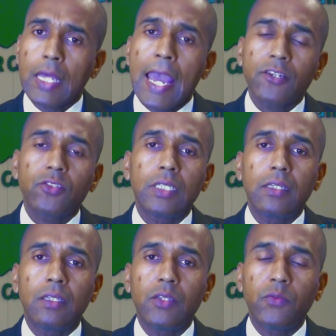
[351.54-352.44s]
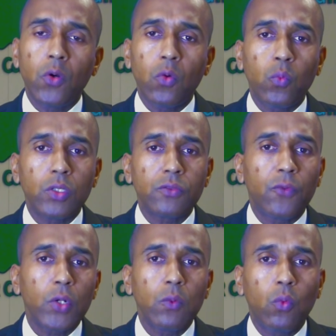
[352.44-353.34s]
Actually, the vote was
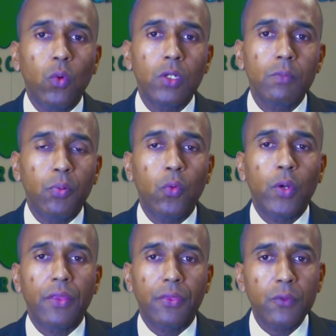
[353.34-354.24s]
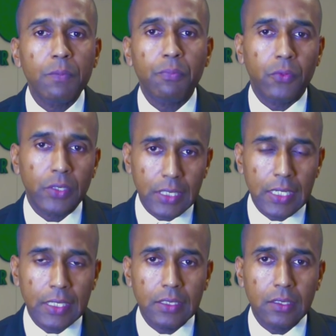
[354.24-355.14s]

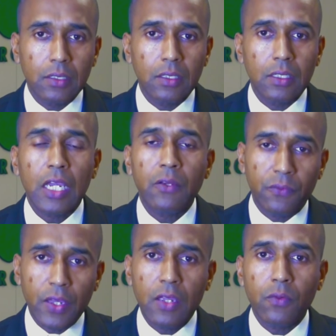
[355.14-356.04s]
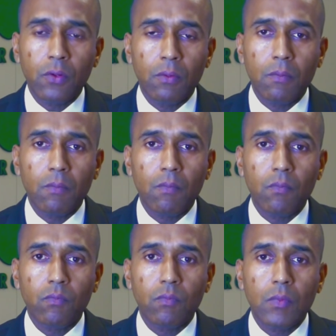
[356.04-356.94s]
41.3% in favor.
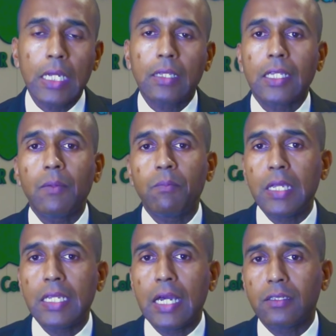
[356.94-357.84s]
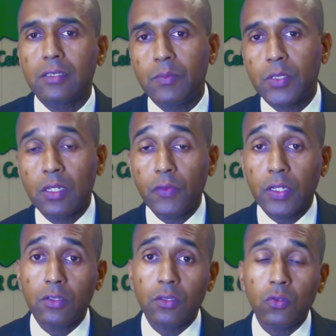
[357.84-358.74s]
Now, that may not seem
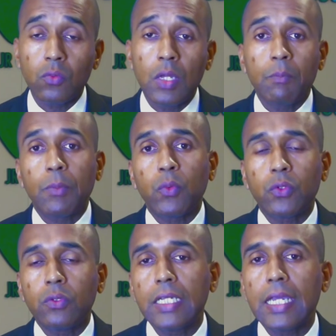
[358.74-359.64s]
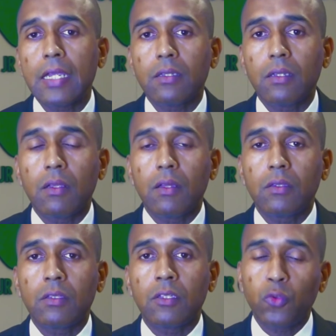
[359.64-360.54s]
significant to you, but when you look at
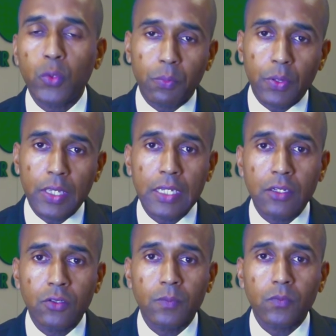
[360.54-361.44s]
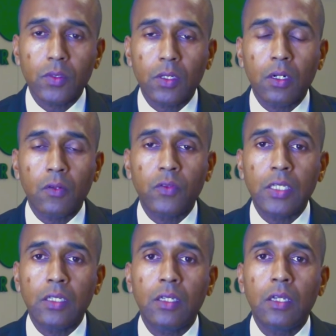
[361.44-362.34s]
the Twitter page of
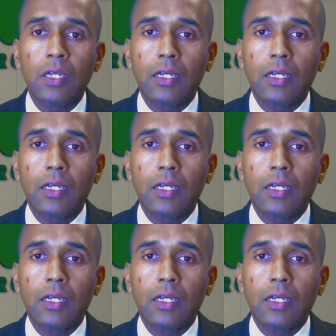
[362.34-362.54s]
the